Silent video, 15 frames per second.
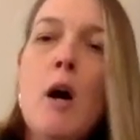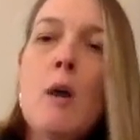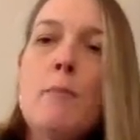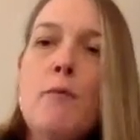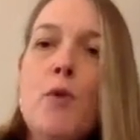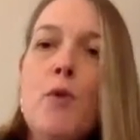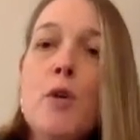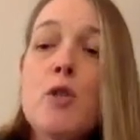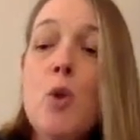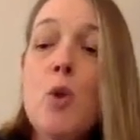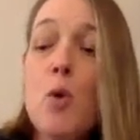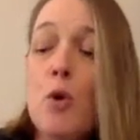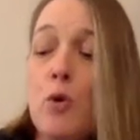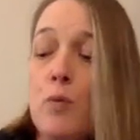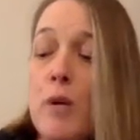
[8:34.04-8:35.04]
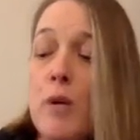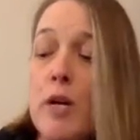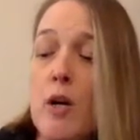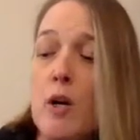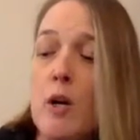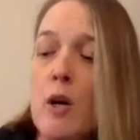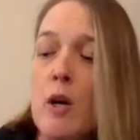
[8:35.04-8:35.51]
for his whole
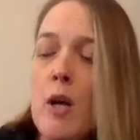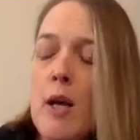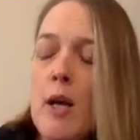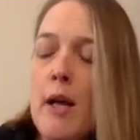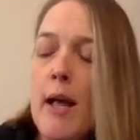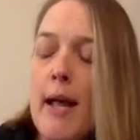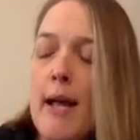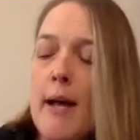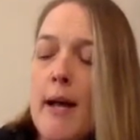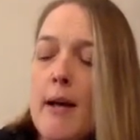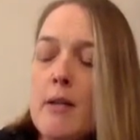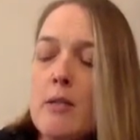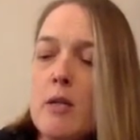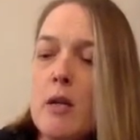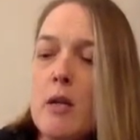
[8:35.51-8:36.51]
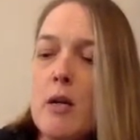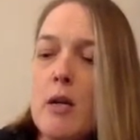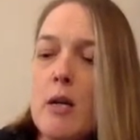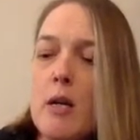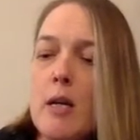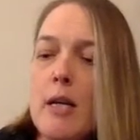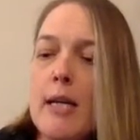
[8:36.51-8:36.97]
career. And
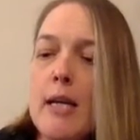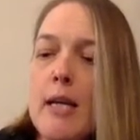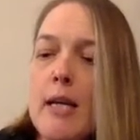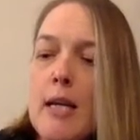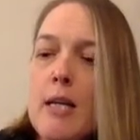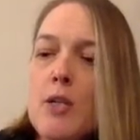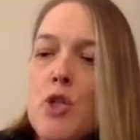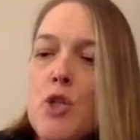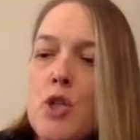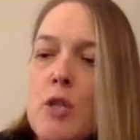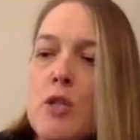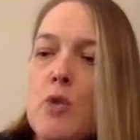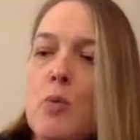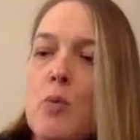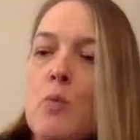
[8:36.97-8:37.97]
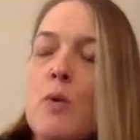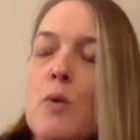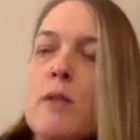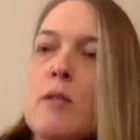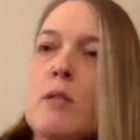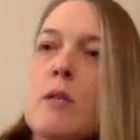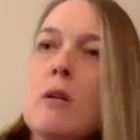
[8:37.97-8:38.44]
he just
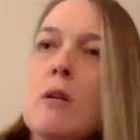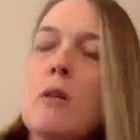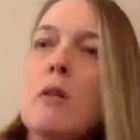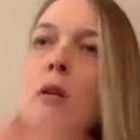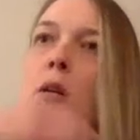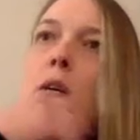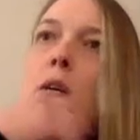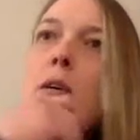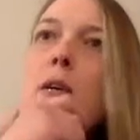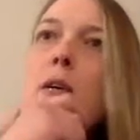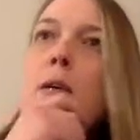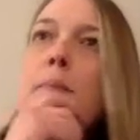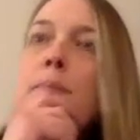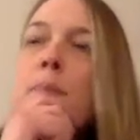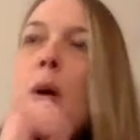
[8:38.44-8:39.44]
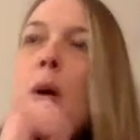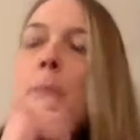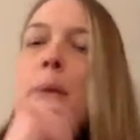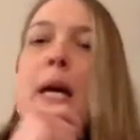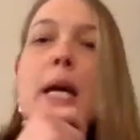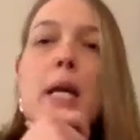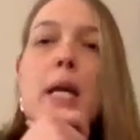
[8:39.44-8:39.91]
was the
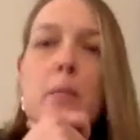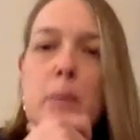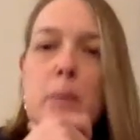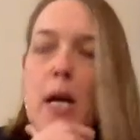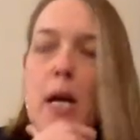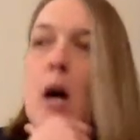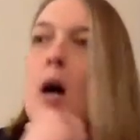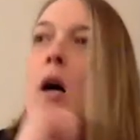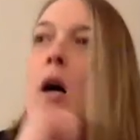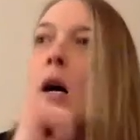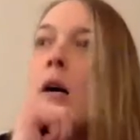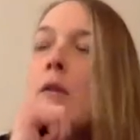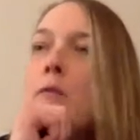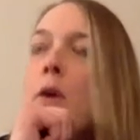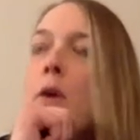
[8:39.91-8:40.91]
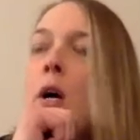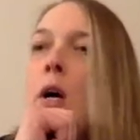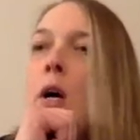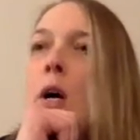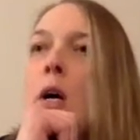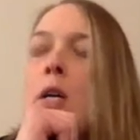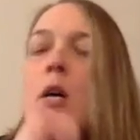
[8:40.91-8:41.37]
epitome of
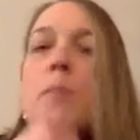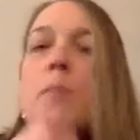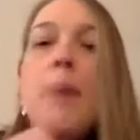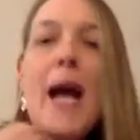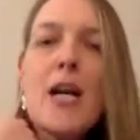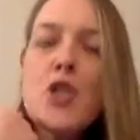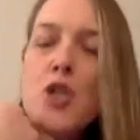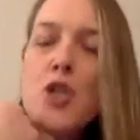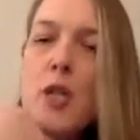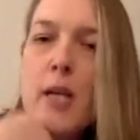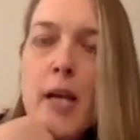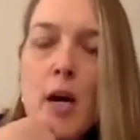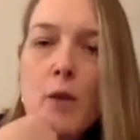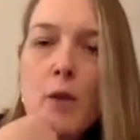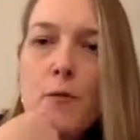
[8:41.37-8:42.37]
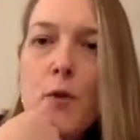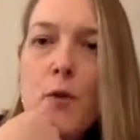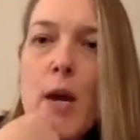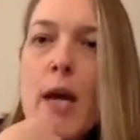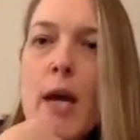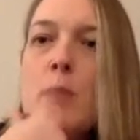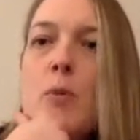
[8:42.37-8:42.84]
compassionate care for
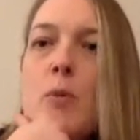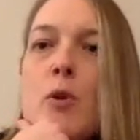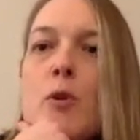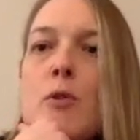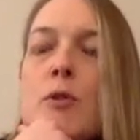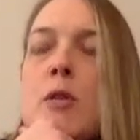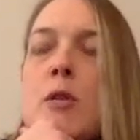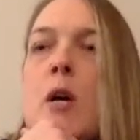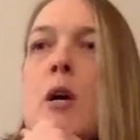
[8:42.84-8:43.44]
animals,